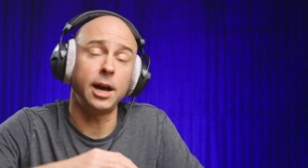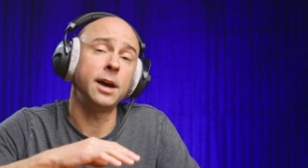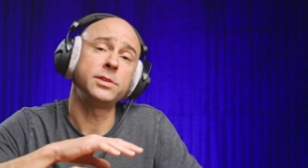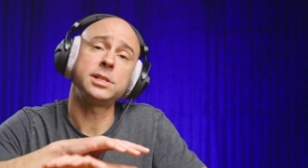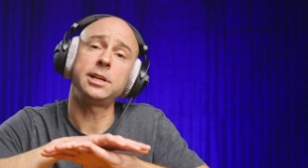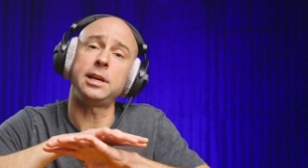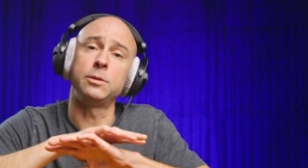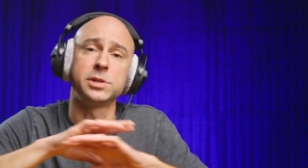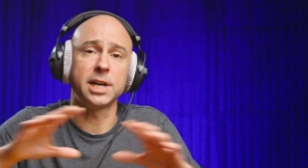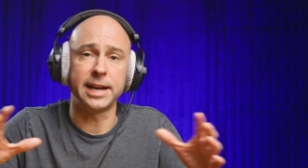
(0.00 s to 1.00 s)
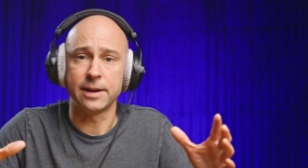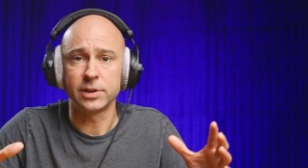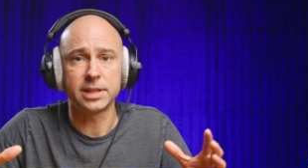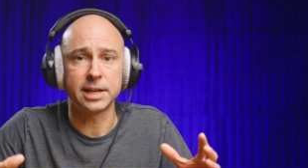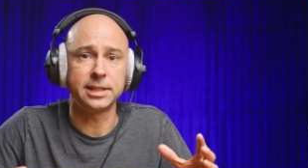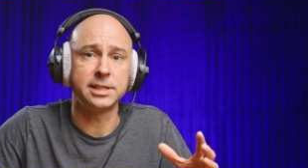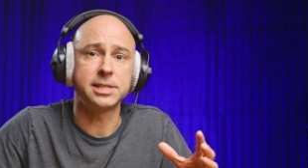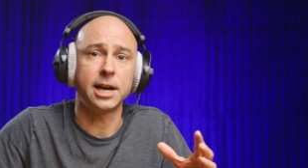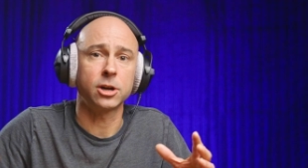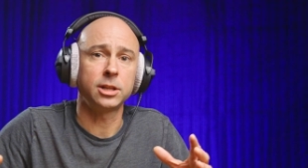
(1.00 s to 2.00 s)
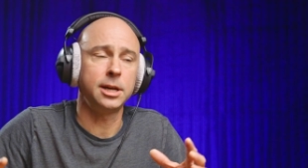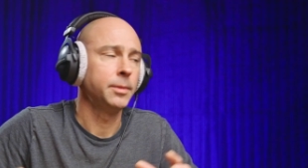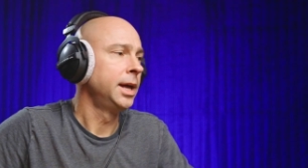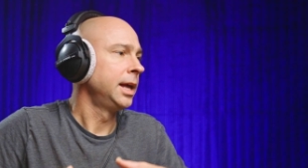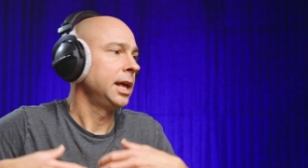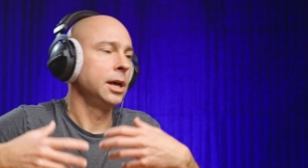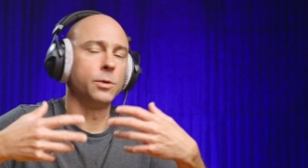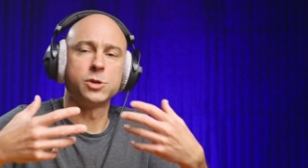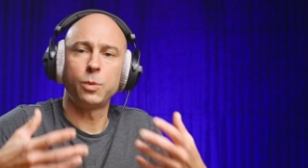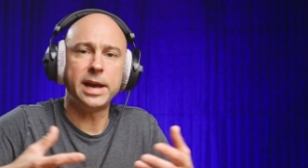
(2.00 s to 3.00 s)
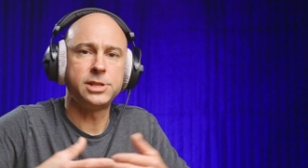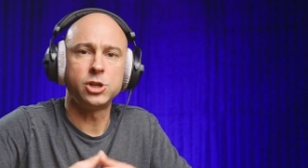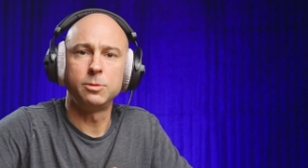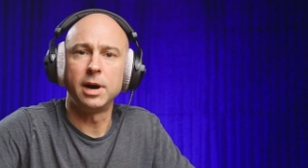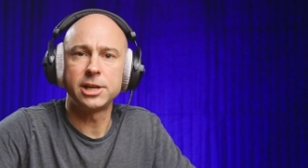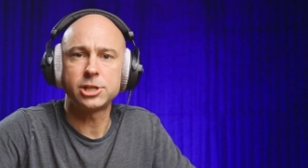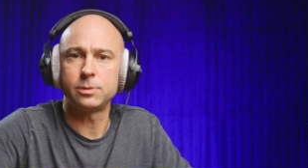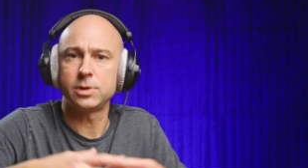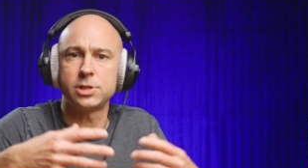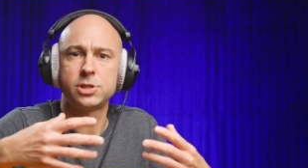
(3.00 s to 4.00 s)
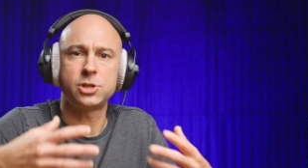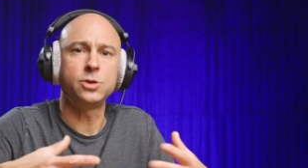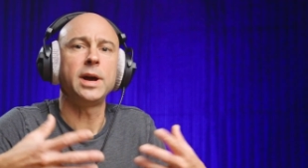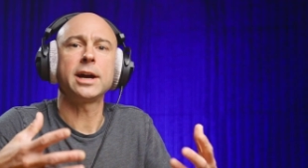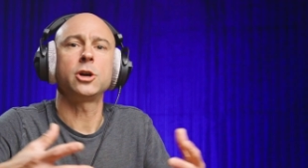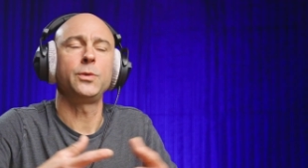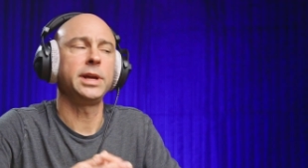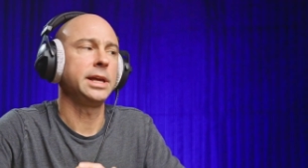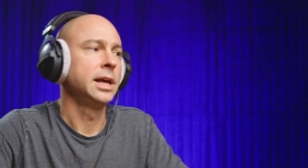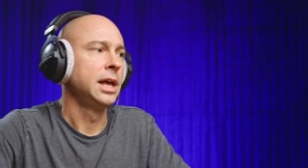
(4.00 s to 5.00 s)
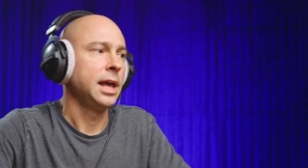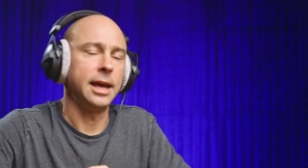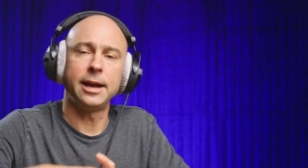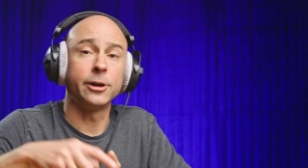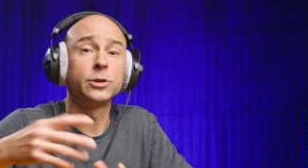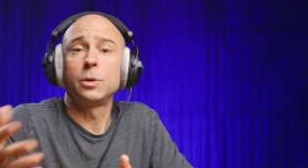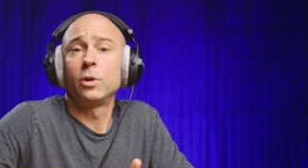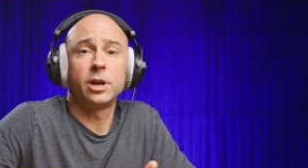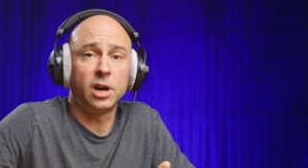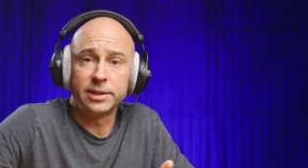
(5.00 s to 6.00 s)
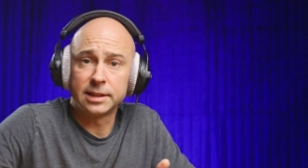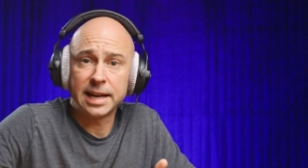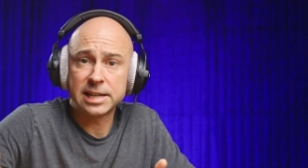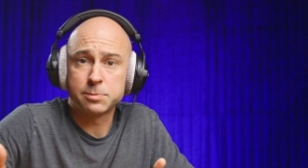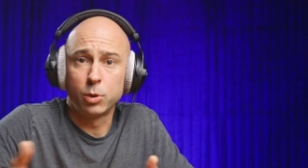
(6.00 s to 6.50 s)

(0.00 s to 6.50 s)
Obviously, it was on everything in the entire clip. It was way too much. It was too echoey. And I only want it on the last